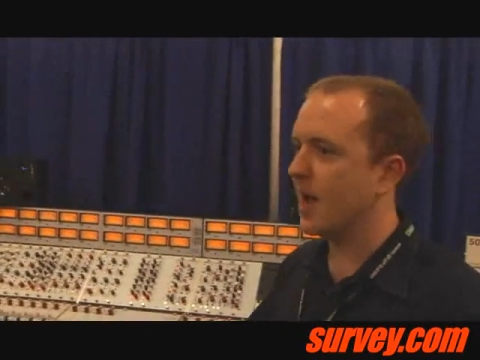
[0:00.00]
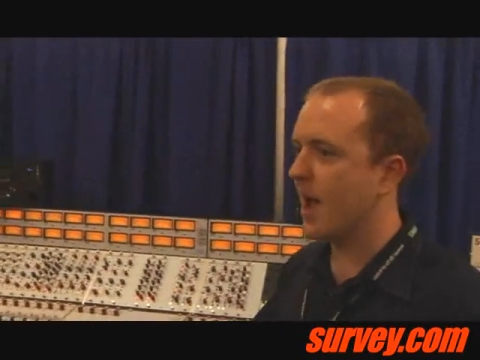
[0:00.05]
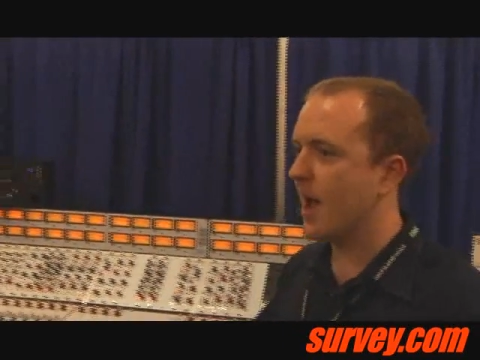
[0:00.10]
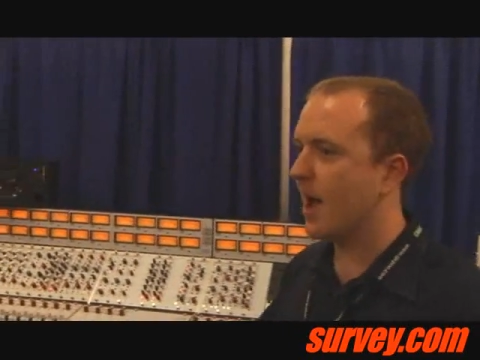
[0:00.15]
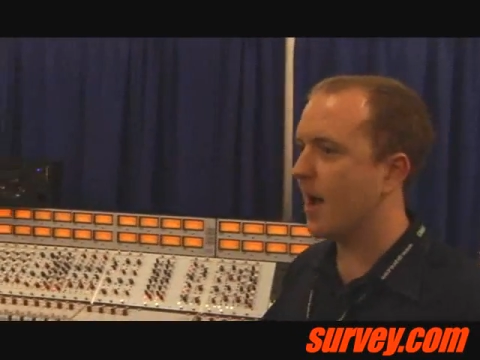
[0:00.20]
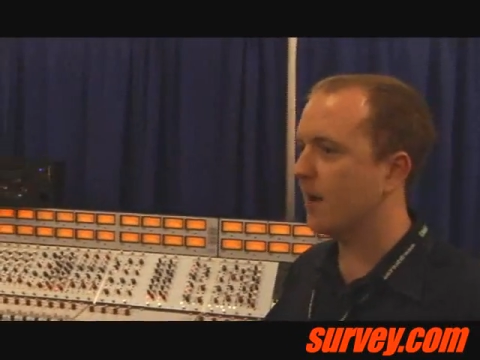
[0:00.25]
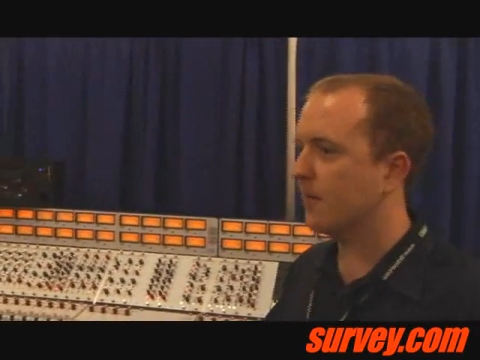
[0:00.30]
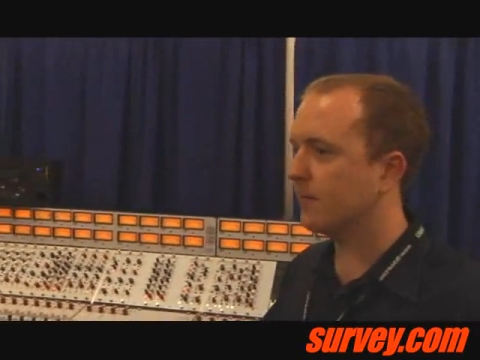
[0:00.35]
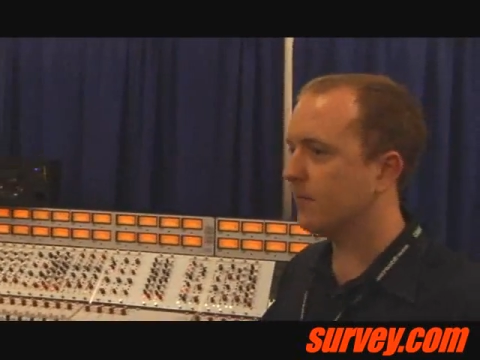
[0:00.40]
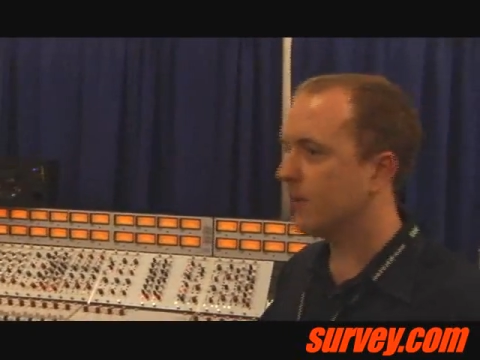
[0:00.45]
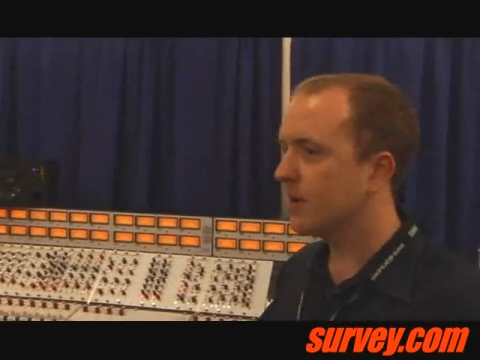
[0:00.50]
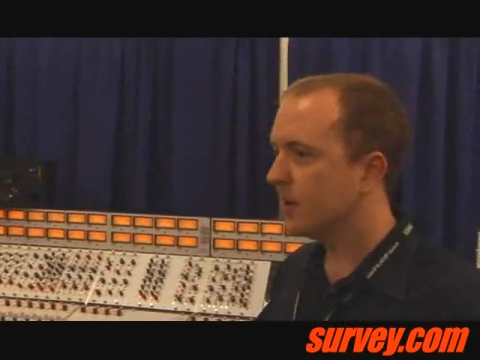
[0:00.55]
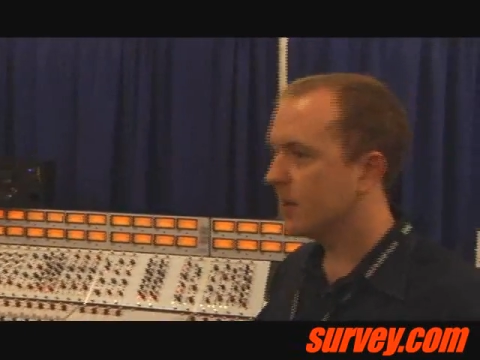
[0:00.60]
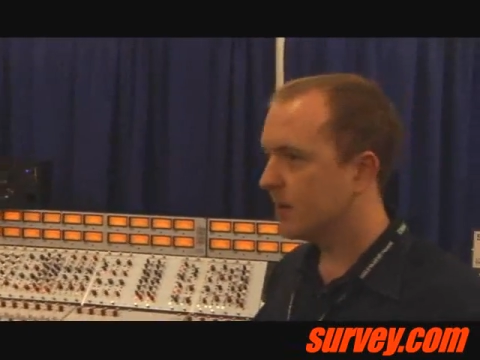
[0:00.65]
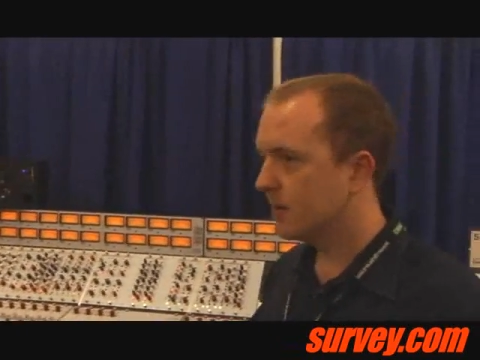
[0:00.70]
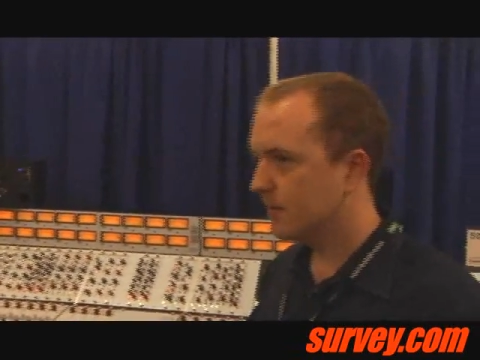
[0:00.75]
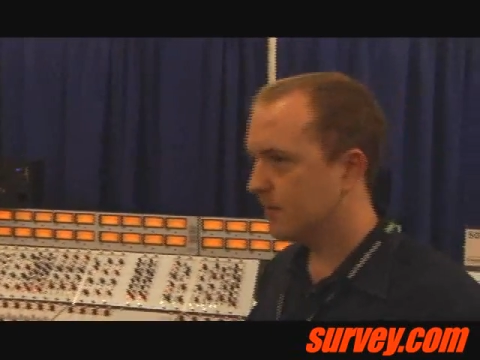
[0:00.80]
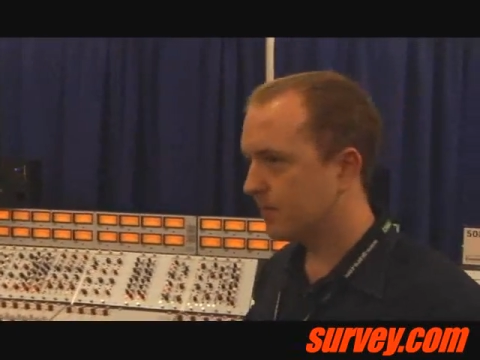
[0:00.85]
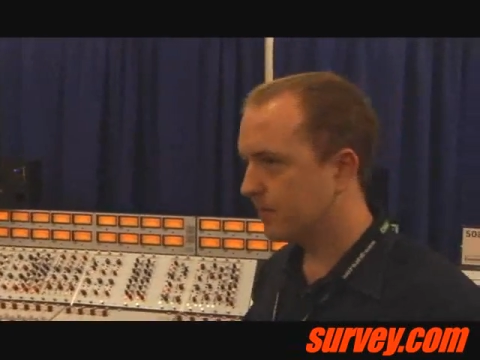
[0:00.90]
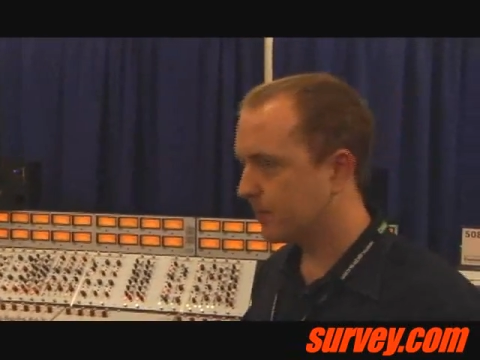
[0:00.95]

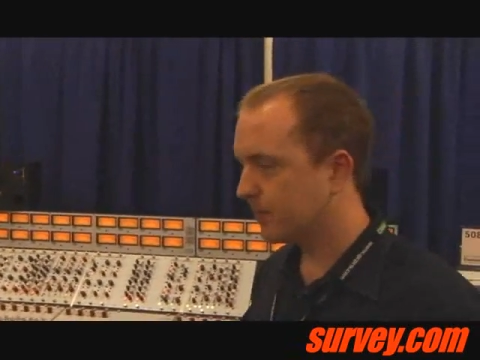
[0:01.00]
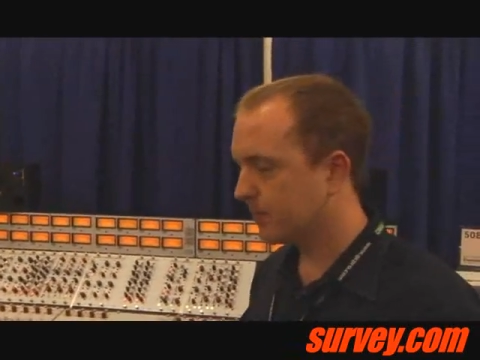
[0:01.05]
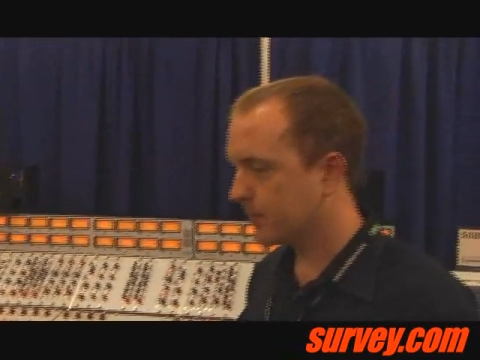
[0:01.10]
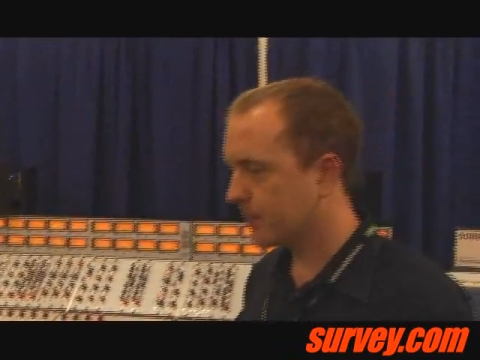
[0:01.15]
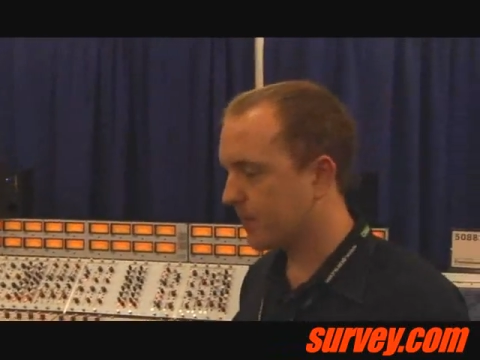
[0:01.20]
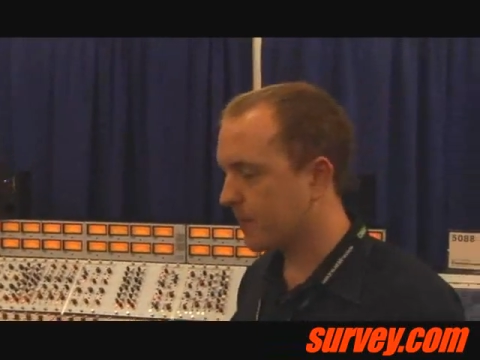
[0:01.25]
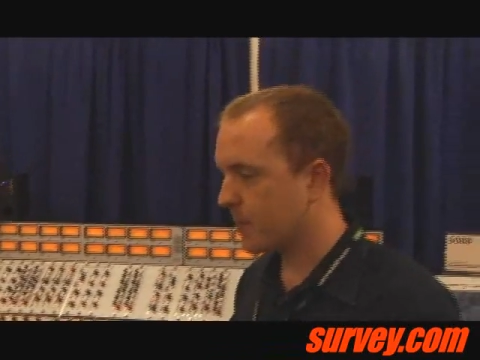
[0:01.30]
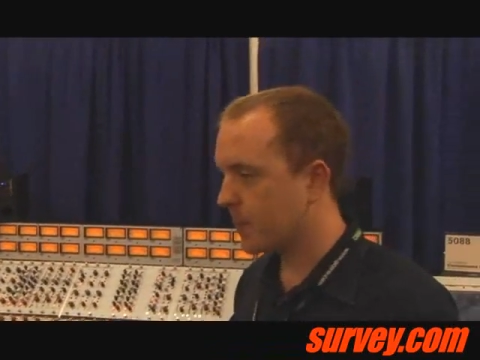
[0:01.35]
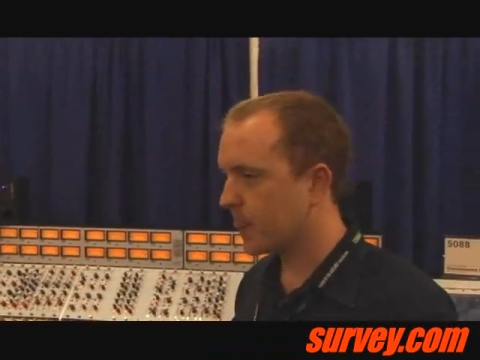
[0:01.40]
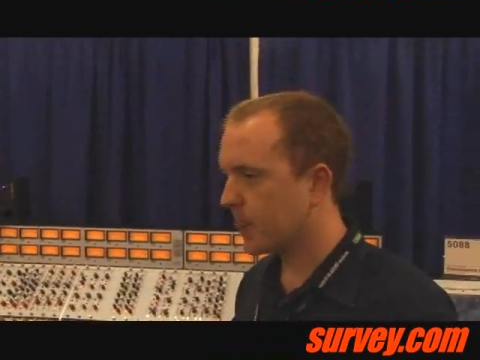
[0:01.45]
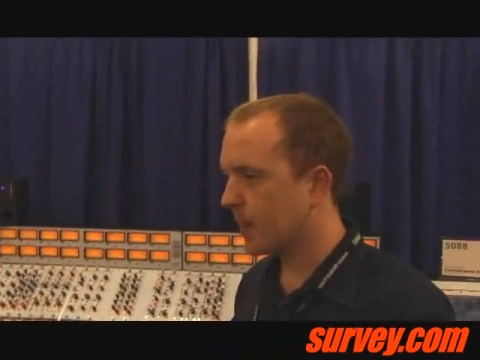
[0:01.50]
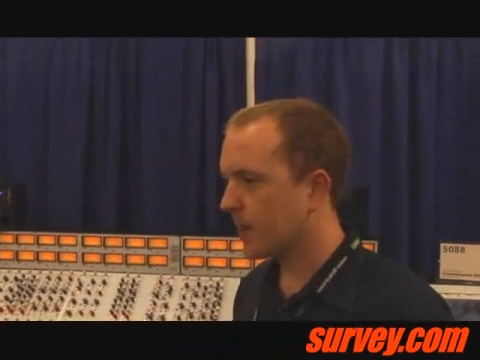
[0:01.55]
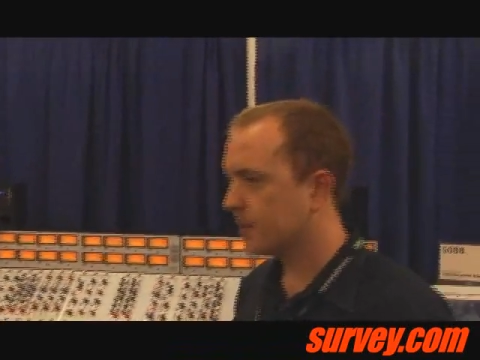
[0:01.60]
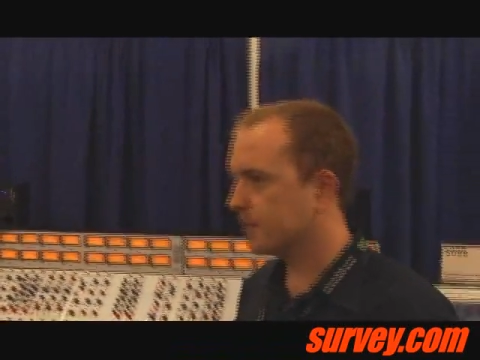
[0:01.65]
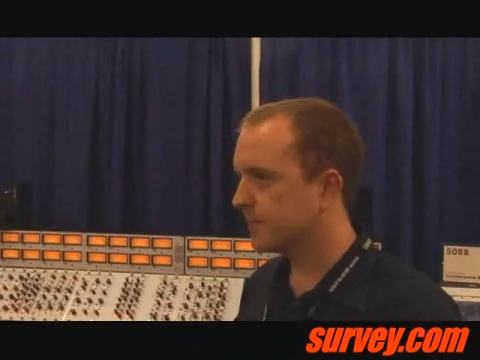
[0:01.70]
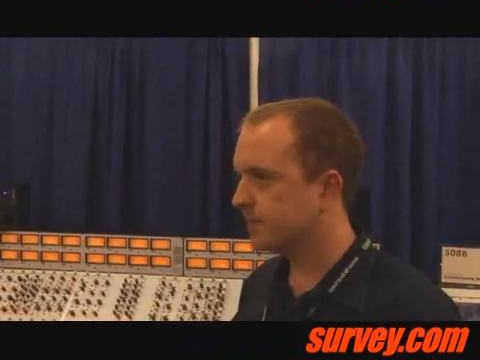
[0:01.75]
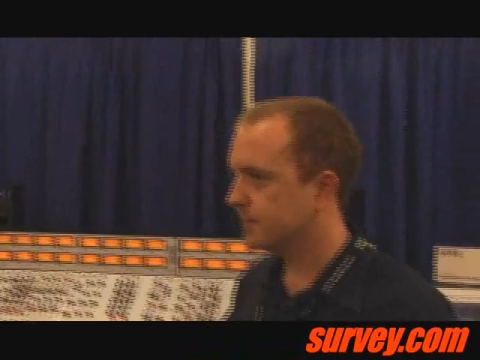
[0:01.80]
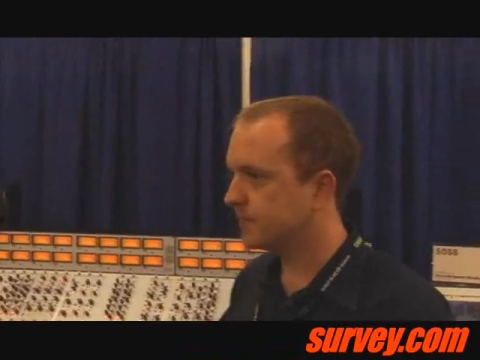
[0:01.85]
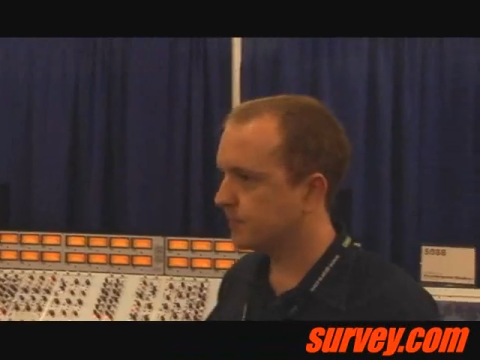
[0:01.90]
have. So the idea is